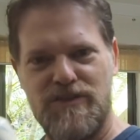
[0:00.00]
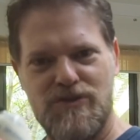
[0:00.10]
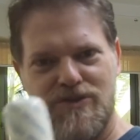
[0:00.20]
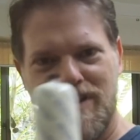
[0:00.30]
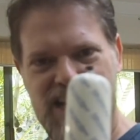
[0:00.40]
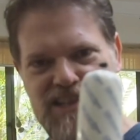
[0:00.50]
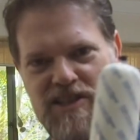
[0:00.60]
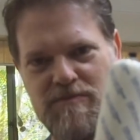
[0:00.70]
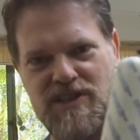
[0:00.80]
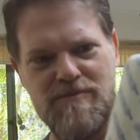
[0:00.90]
through
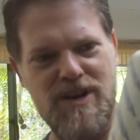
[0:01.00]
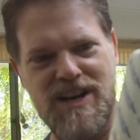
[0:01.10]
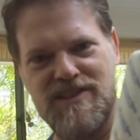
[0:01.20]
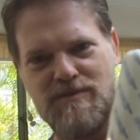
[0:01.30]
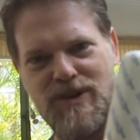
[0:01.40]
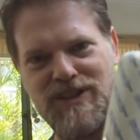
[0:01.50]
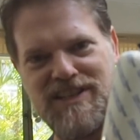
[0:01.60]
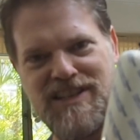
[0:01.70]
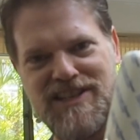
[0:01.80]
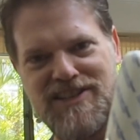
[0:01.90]
customs in my small
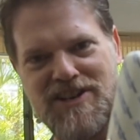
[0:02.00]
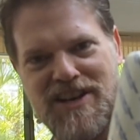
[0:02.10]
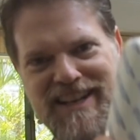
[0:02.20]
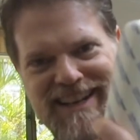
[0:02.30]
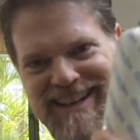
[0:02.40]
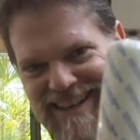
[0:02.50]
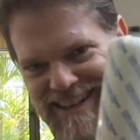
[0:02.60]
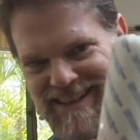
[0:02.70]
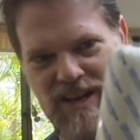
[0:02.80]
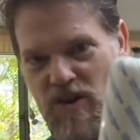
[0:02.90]
intestine.
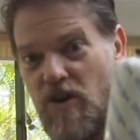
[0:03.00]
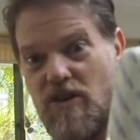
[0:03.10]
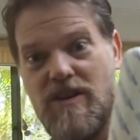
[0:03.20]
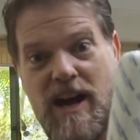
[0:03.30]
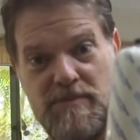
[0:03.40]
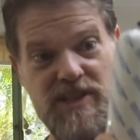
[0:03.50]
Or up